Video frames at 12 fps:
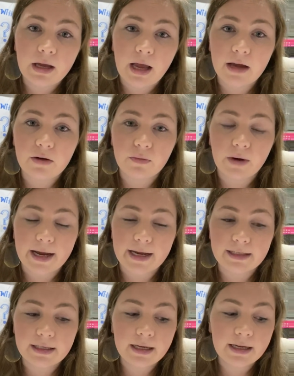
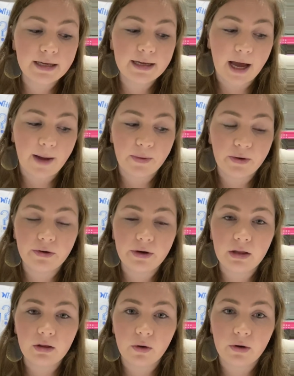write capital
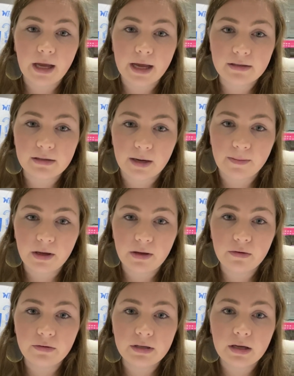and lowercase
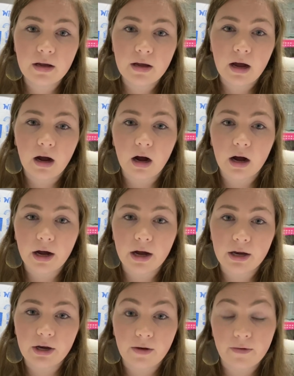w's
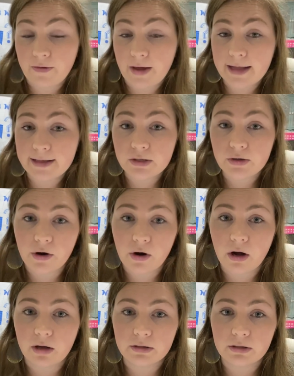on a fence or
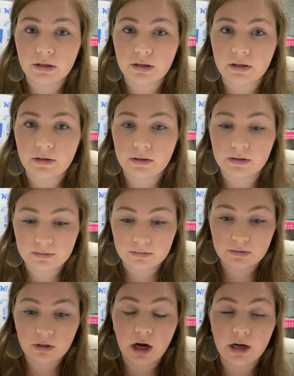on the
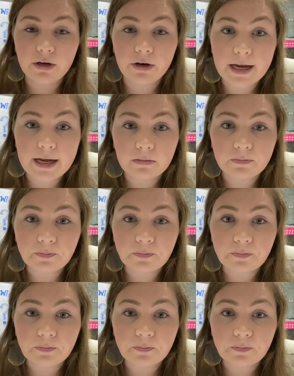concrete,